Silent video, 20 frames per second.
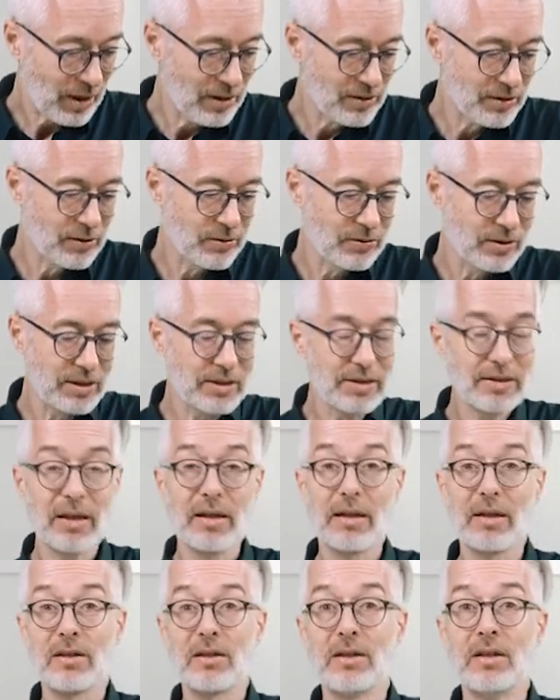So these
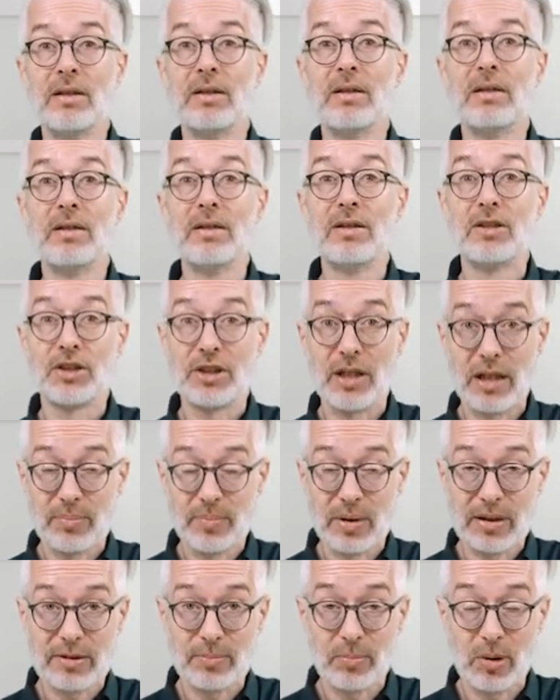are
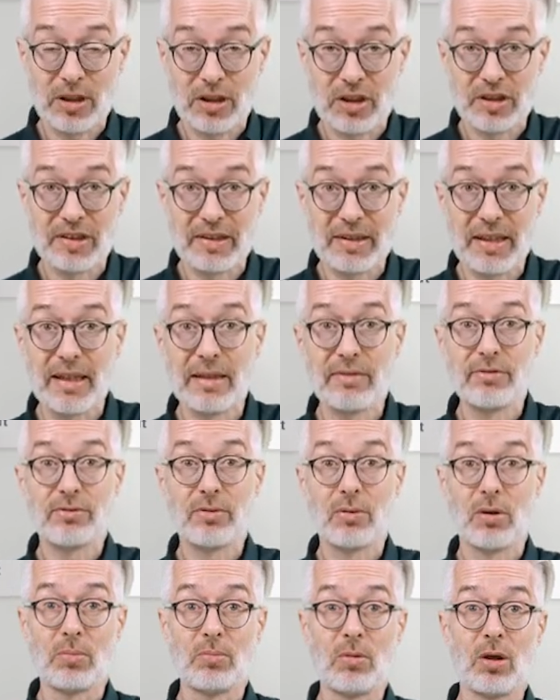shape expressions in
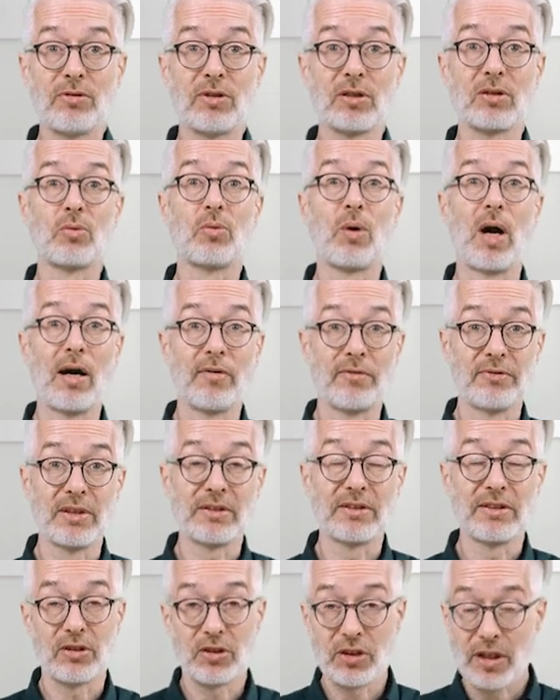form of a graph.
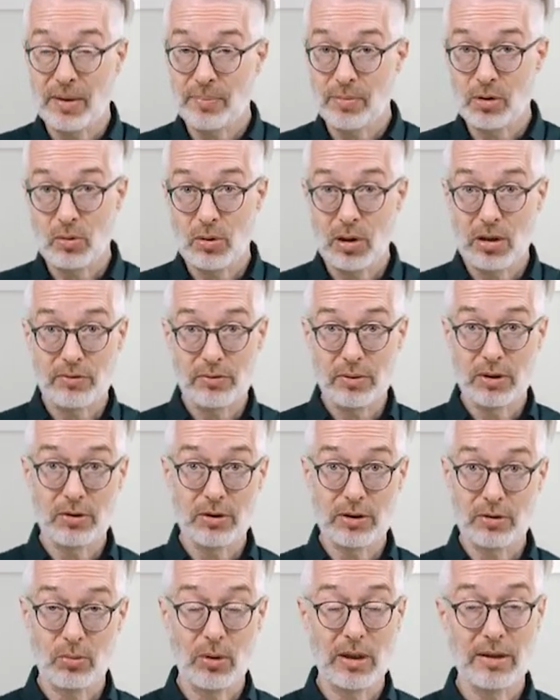That's a shape graph, which
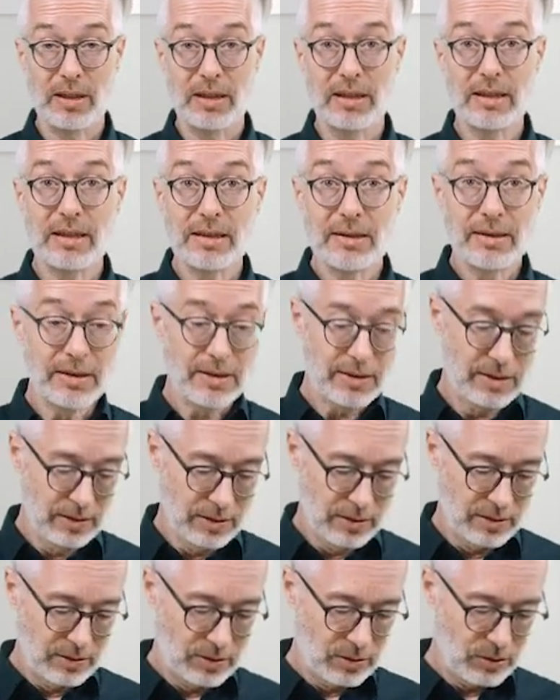is rather easy
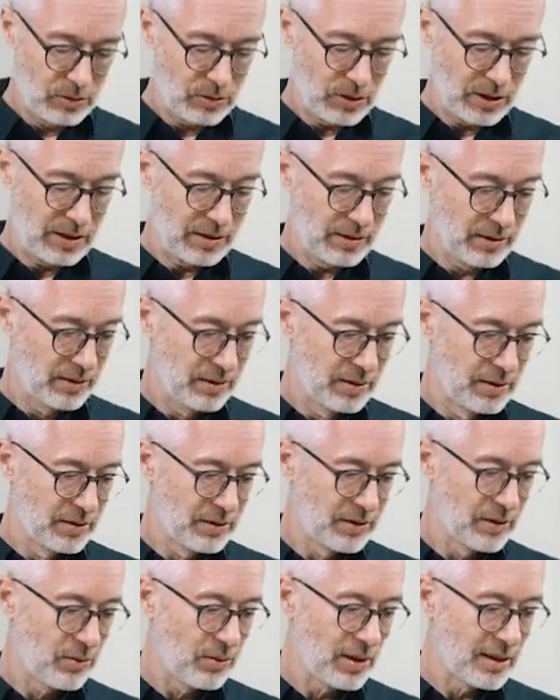to read.
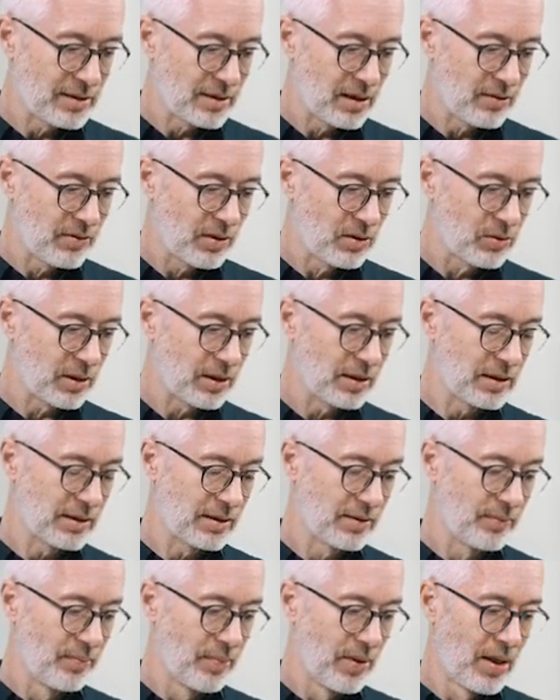So let's have a look at
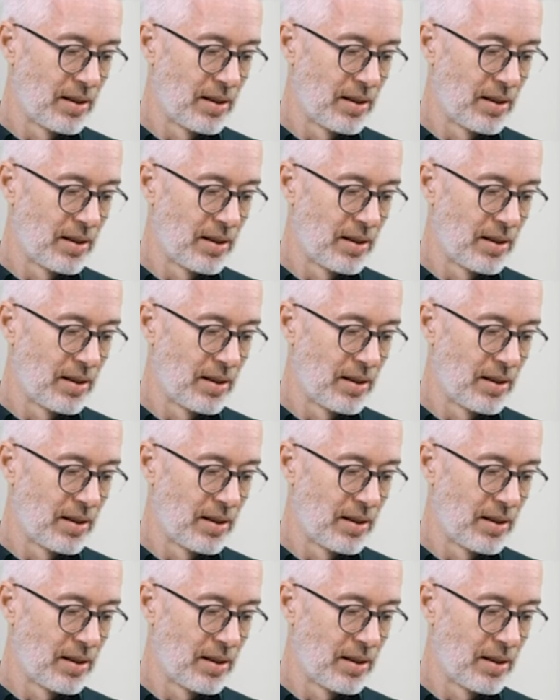it.